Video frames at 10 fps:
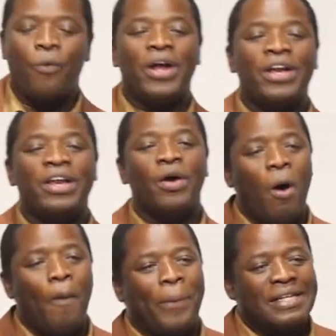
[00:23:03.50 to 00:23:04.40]
when he
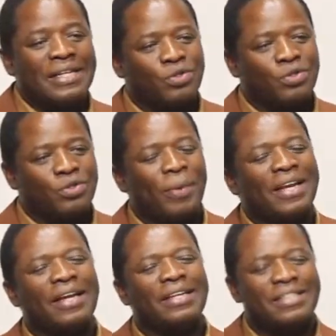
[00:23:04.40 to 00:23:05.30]
opens, no man
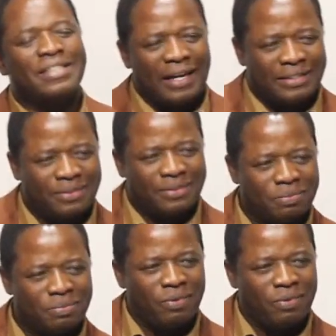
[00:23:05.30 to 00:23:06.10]
can shut.